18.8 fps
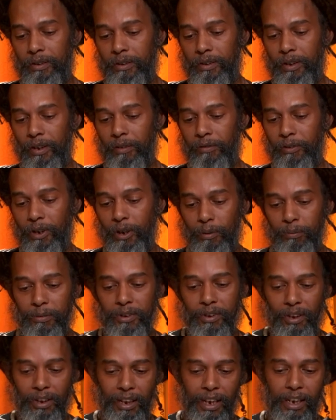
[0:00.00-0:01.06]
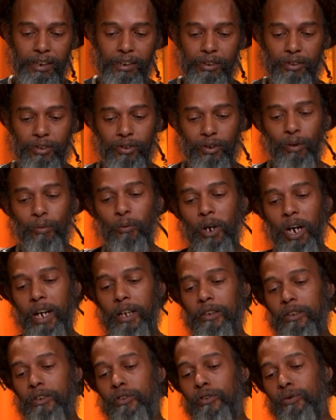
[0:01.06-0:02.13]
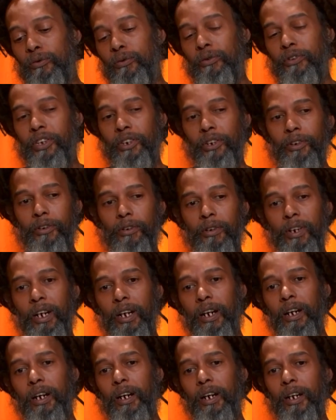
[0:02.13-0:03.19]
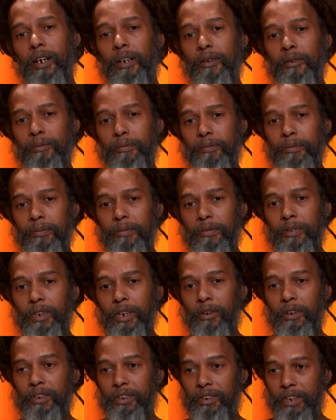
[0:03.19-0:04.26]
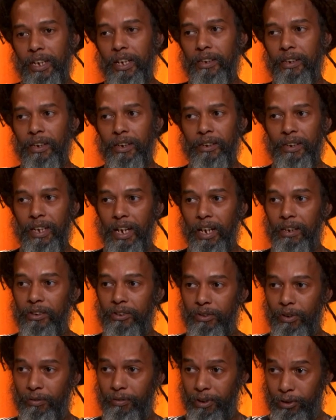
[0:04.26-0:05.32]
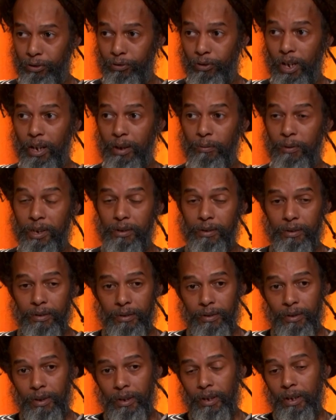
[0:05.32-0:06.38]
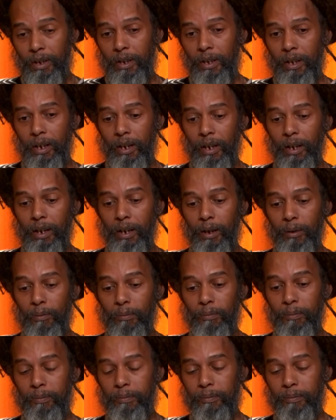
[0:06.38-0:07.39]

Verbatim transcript: they have come to light somewhat through their uh, their outstanding knowledge of astronomy. Um,